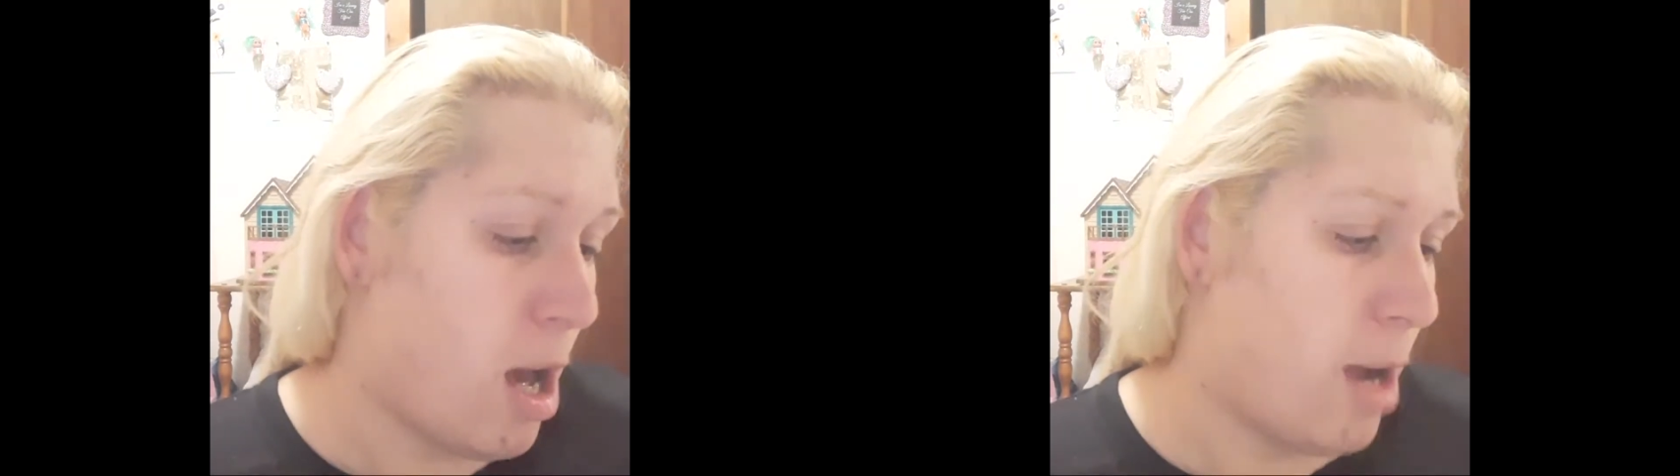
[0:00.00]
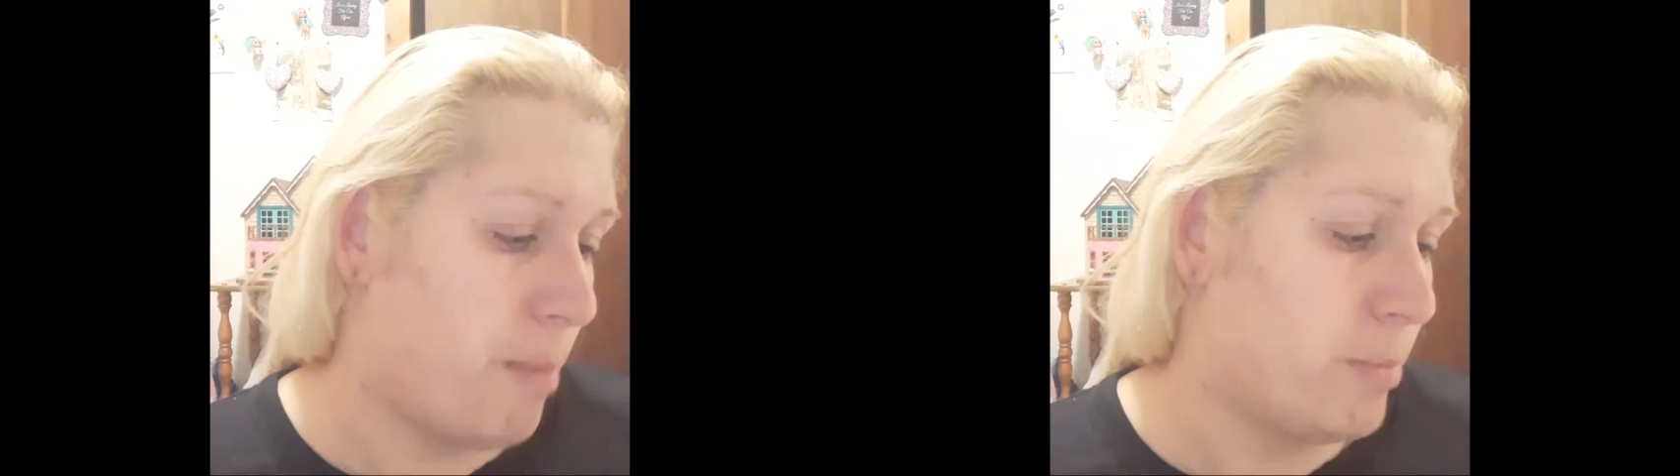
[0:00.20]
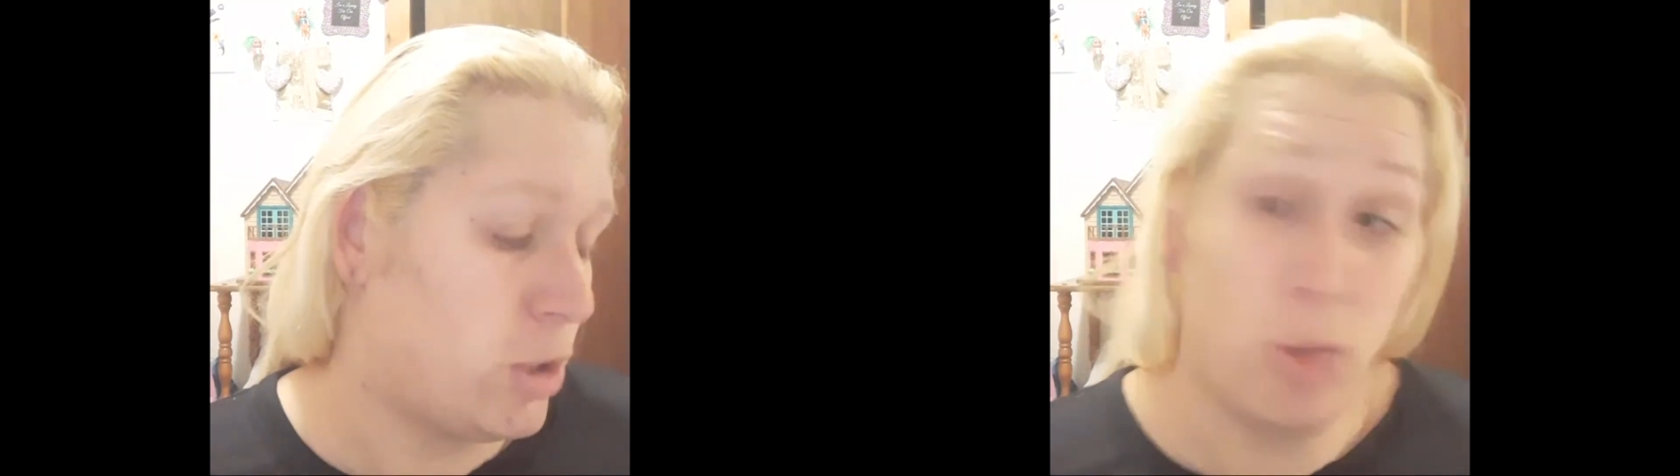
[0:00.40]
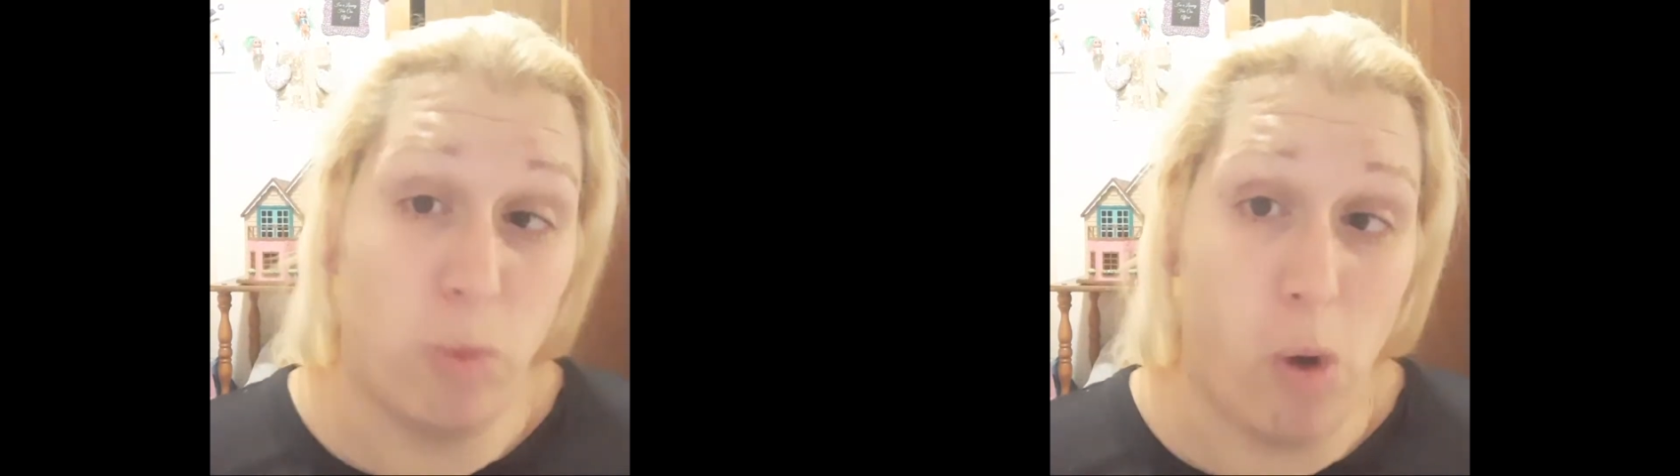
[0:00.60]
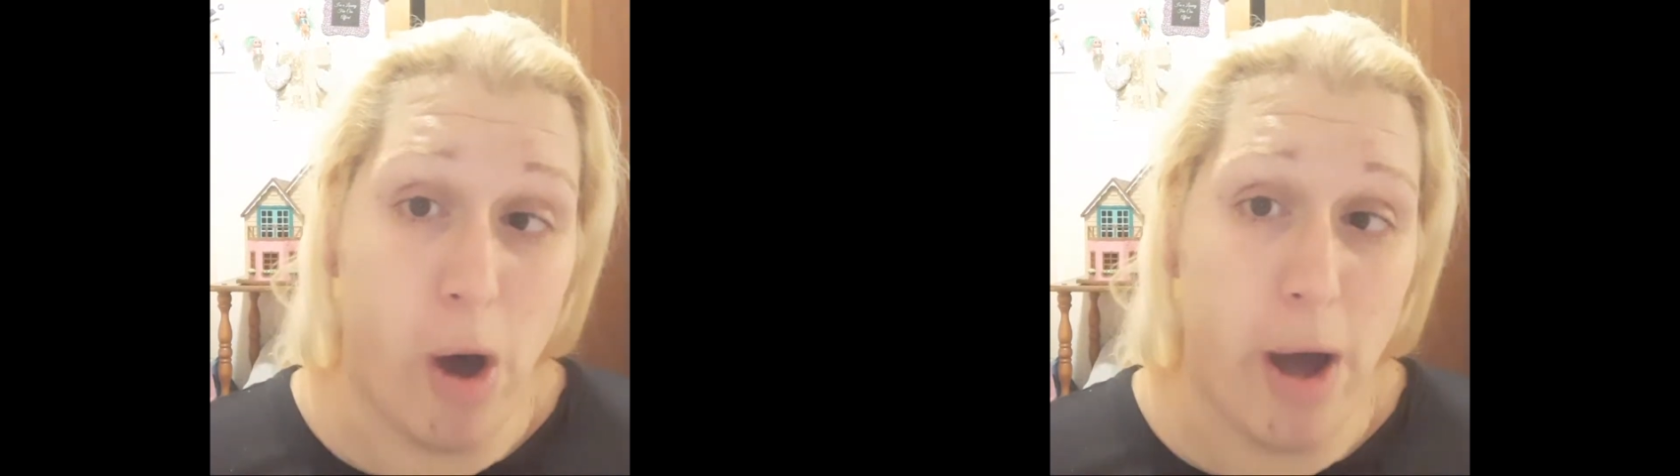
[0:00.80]
she
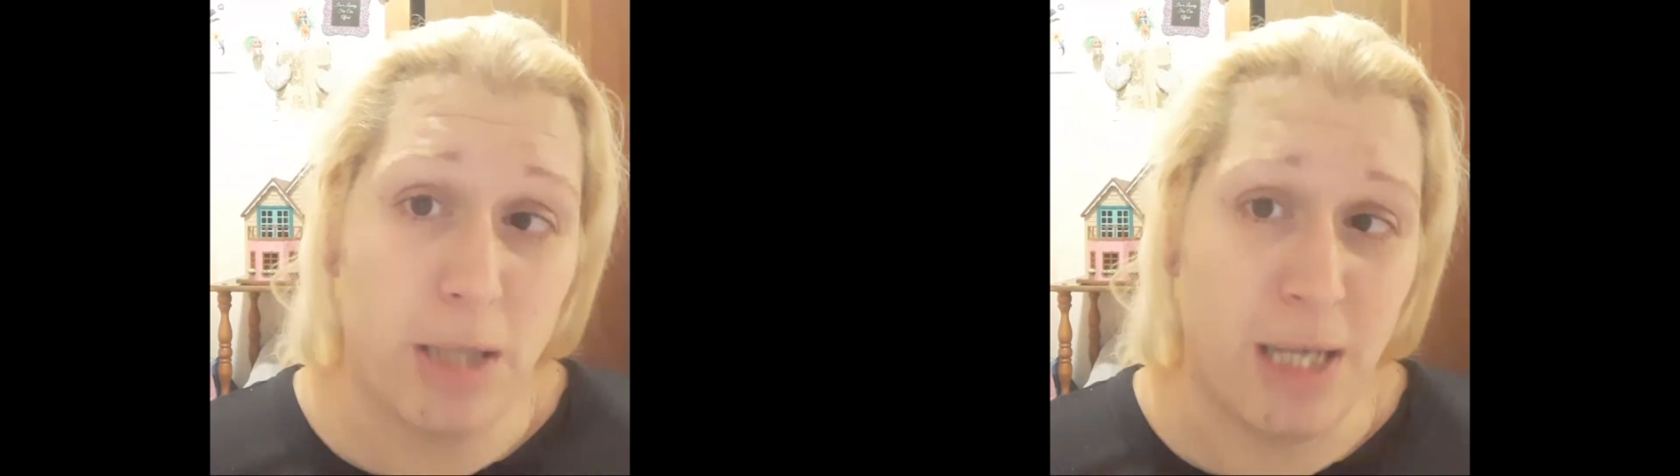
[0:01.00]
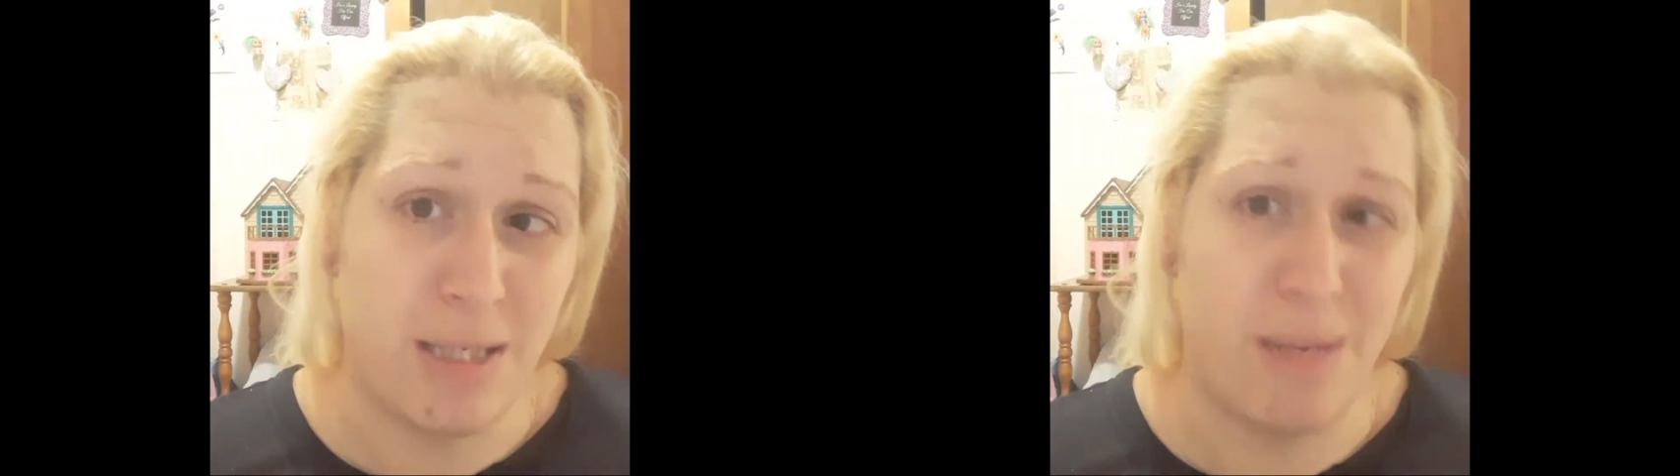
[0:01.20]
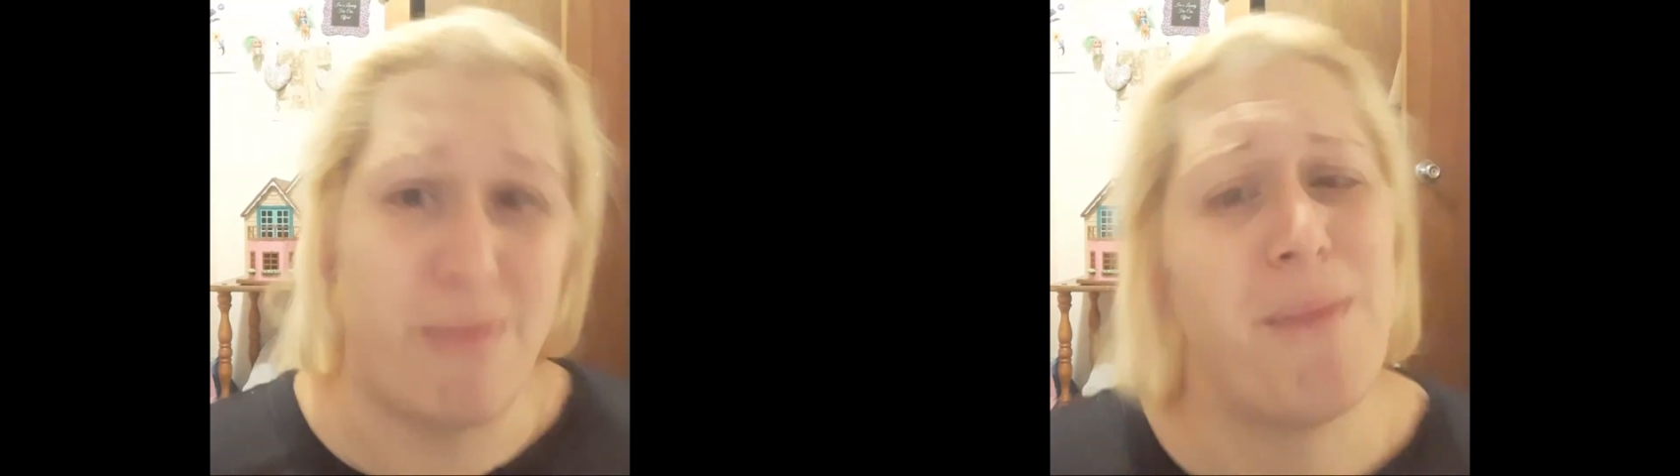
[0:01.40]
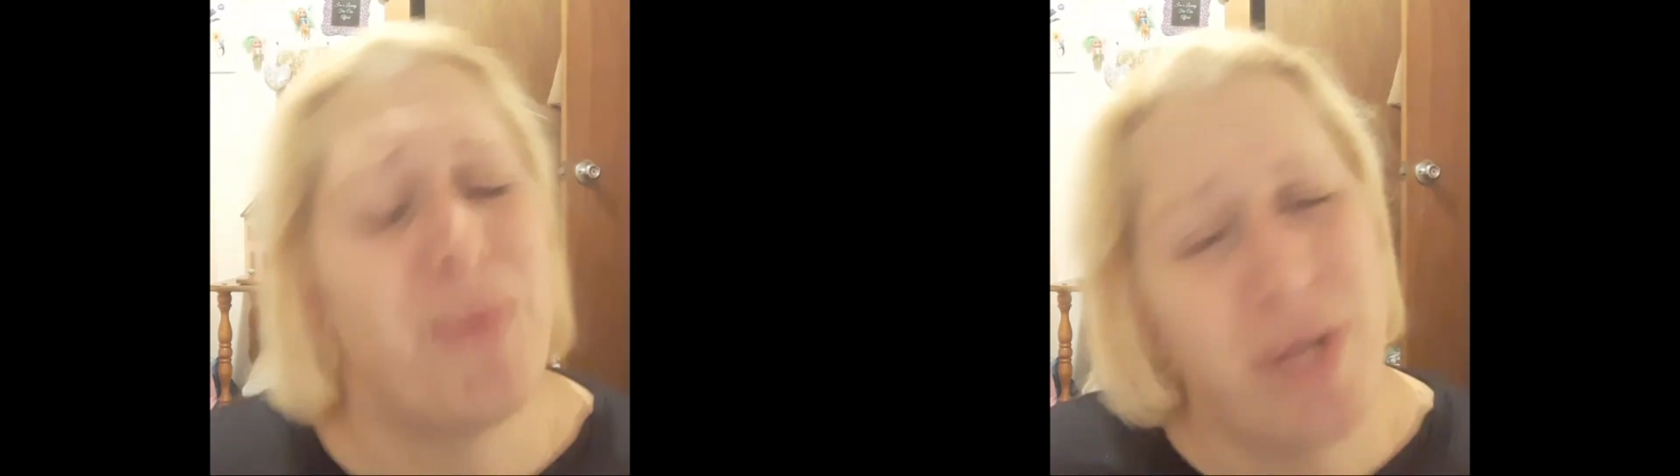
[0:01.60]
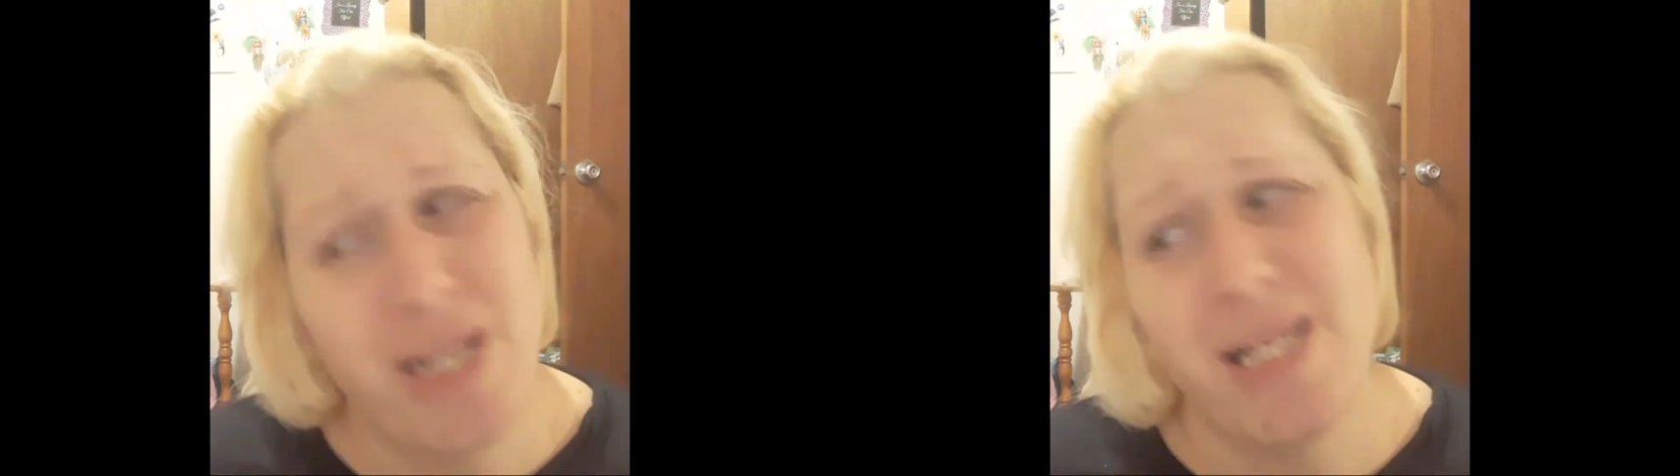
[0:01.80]
walked. I said, "Mom, please
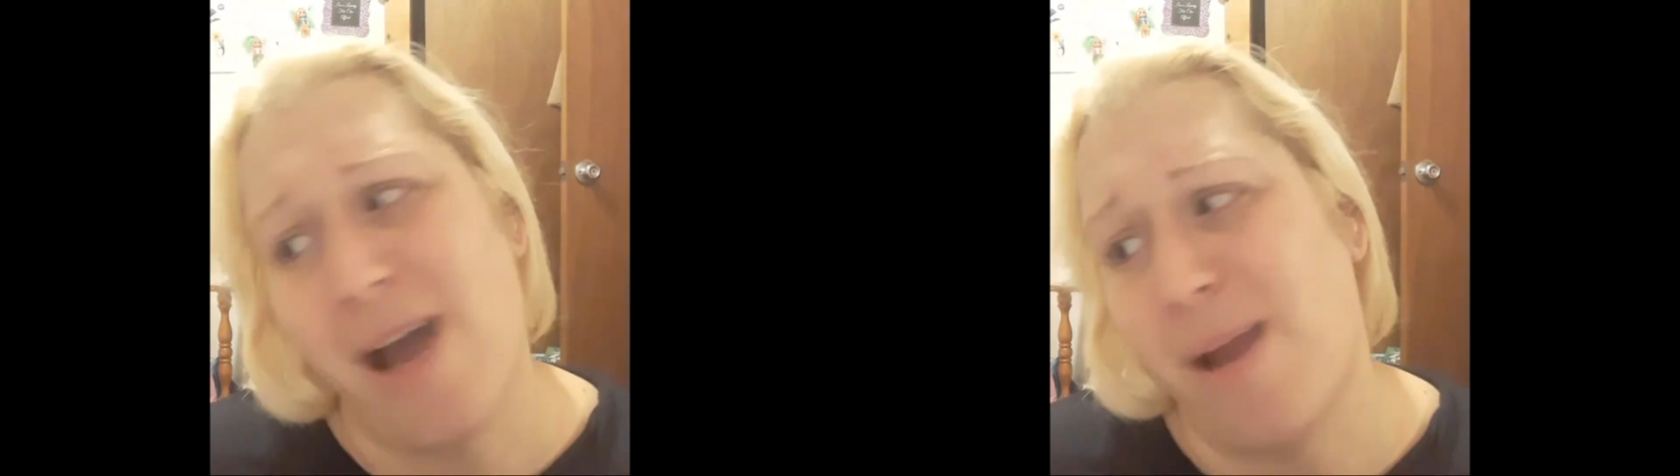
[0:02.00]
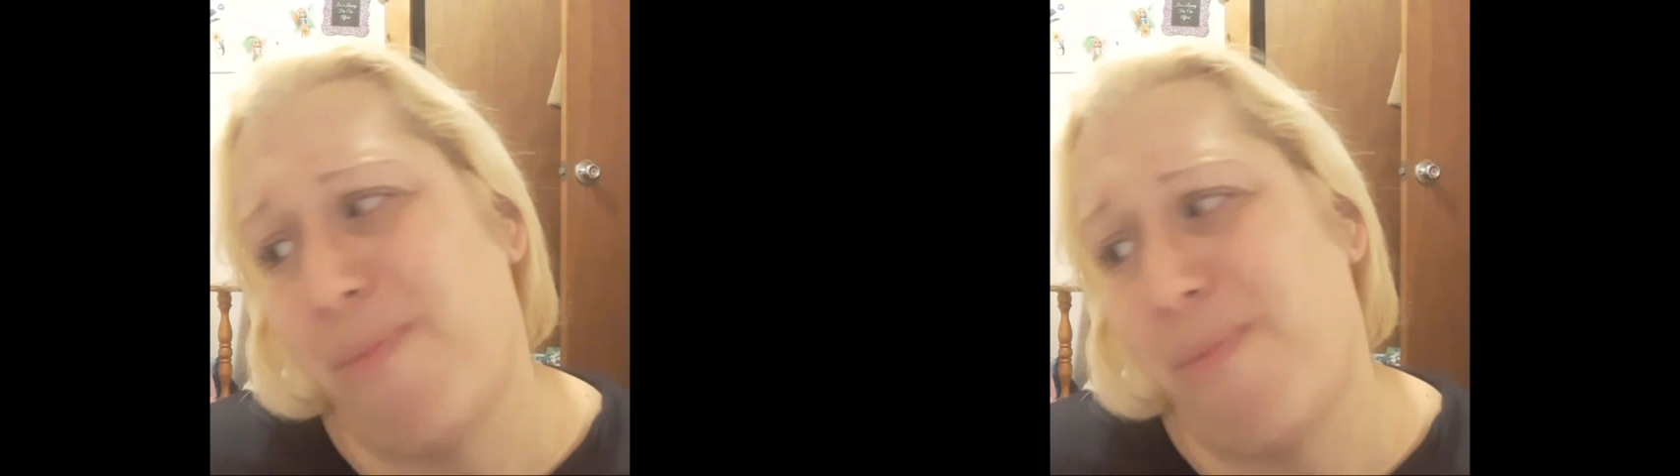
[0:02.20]
get out of bed.